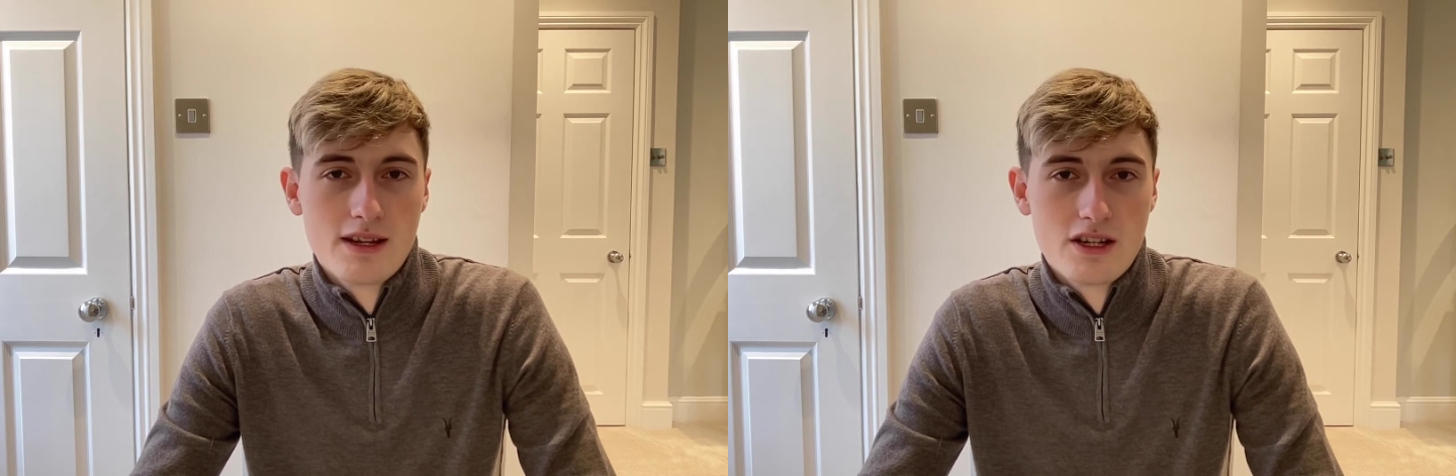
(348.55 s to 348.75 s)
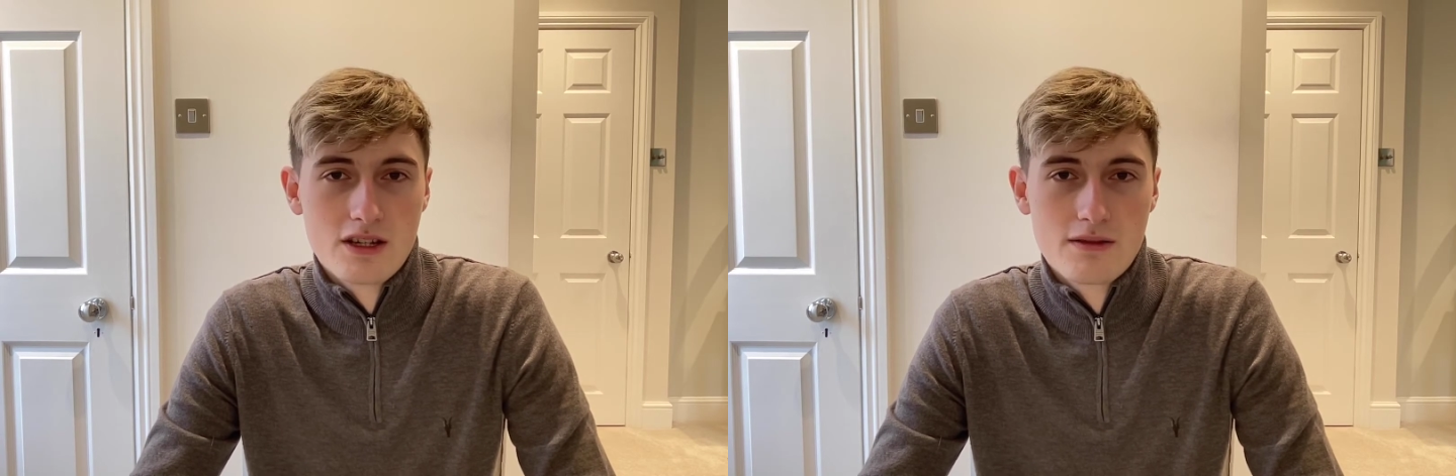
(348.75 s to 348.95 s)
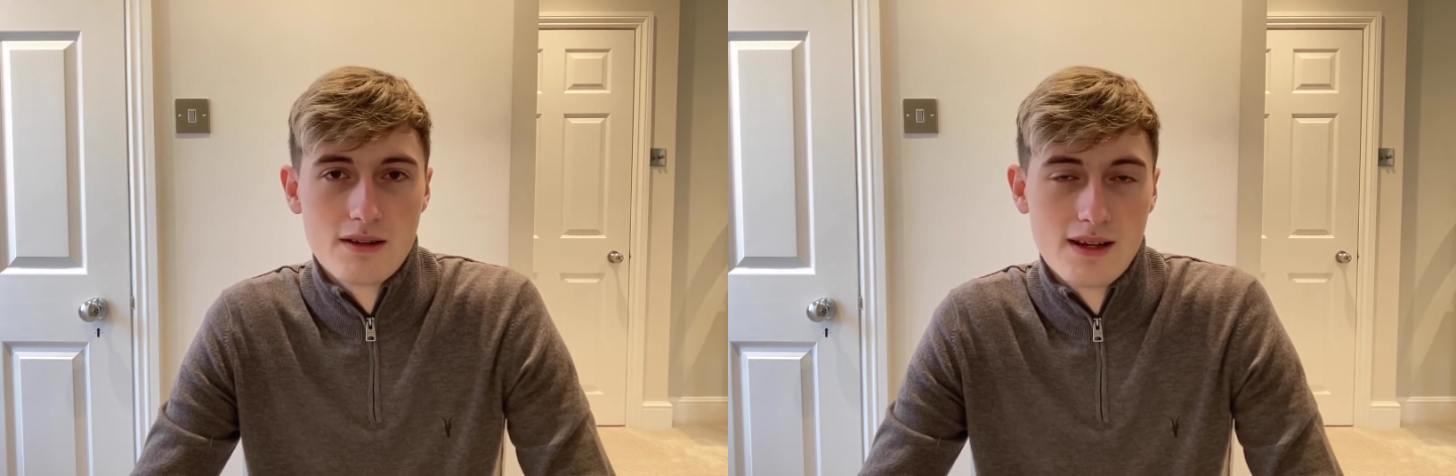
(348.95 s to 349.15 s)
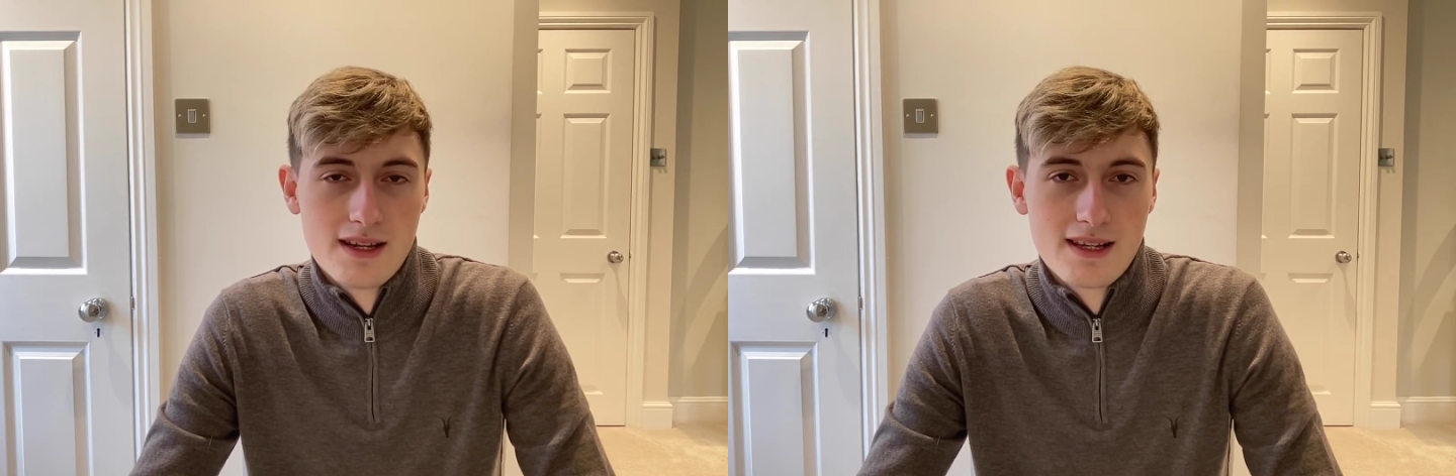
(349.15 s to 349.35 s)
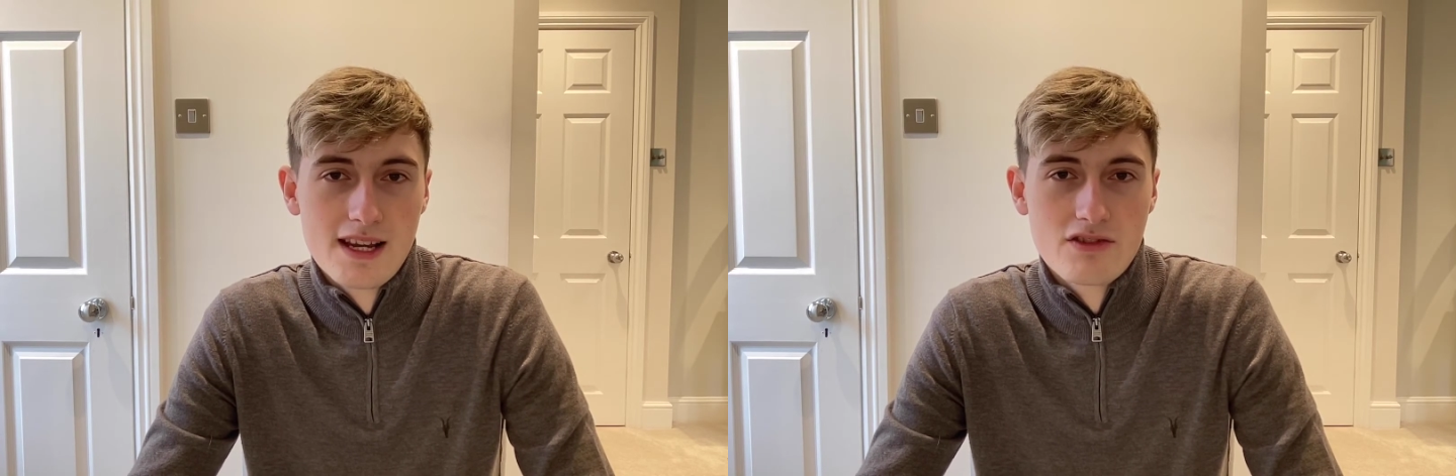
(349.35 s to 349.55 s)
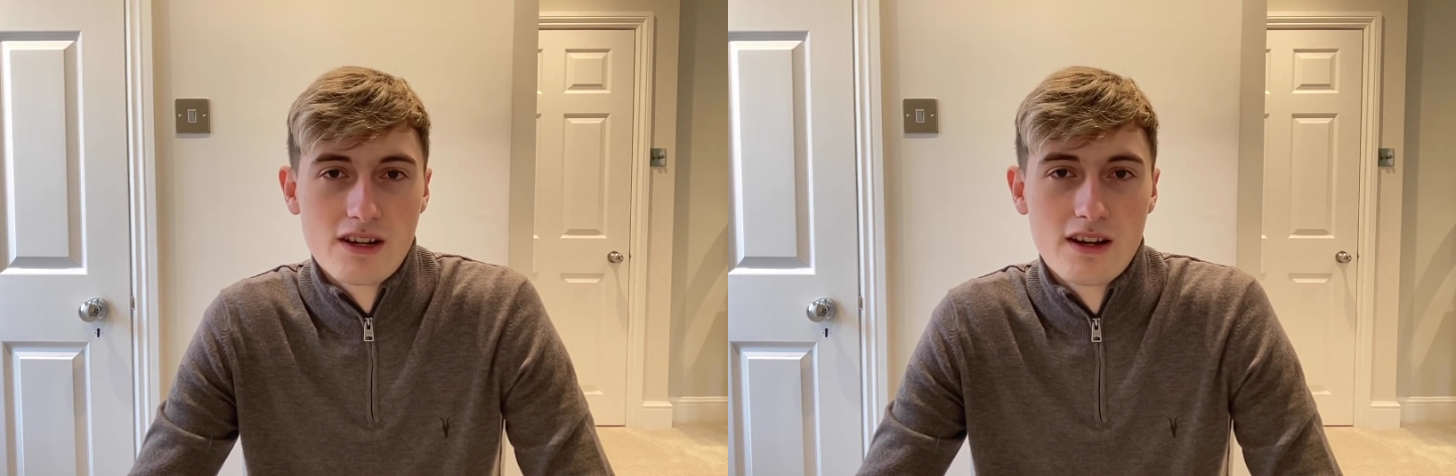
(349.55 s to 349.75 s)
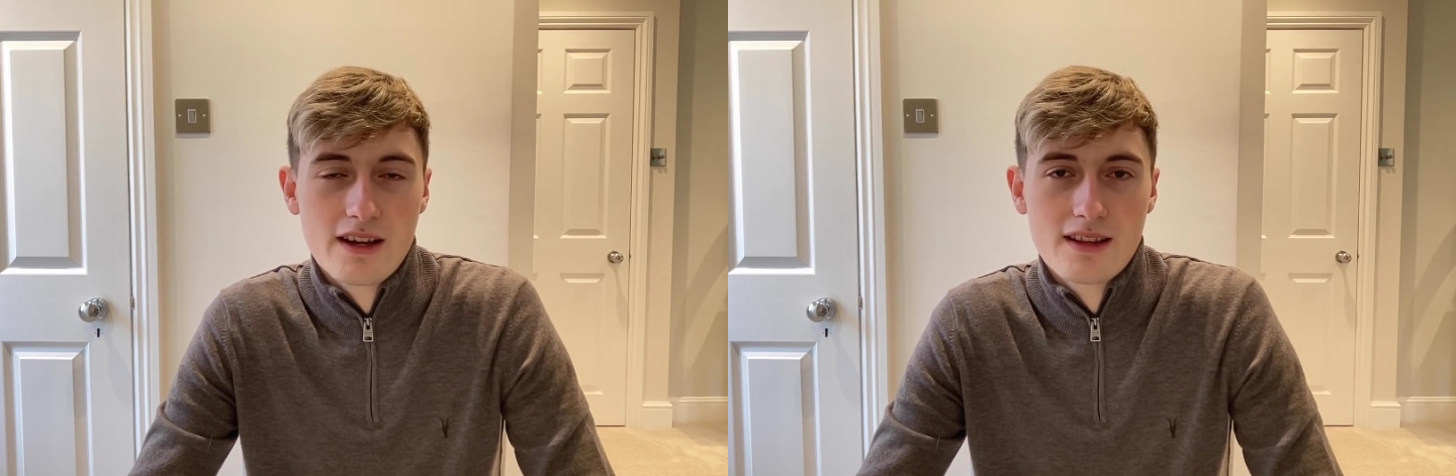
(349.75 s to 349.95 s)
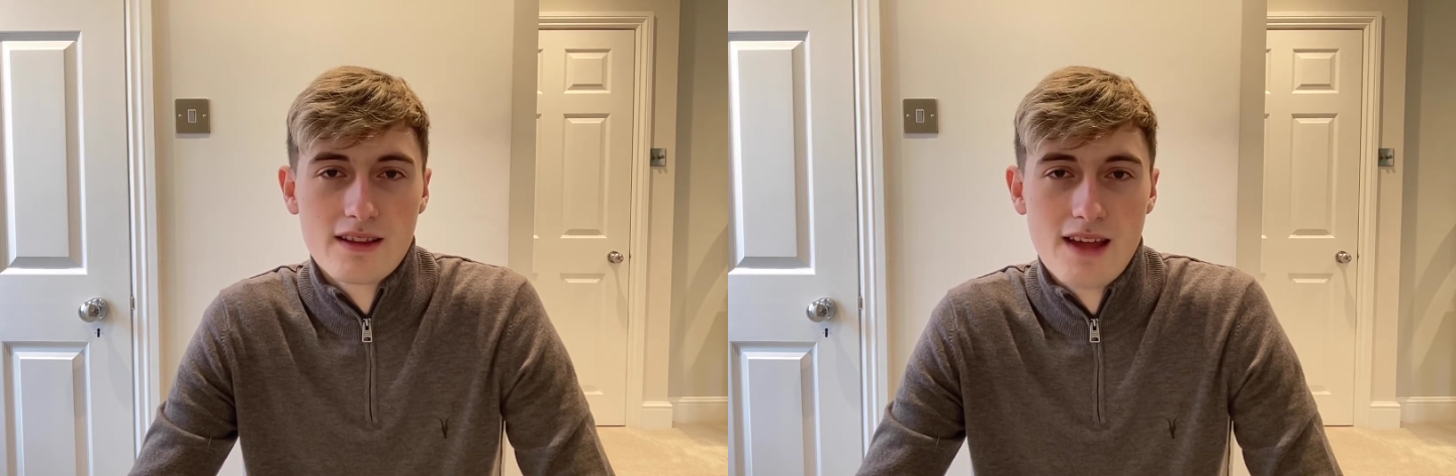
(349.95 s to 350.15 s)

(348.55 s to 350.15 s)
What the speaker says: He's literally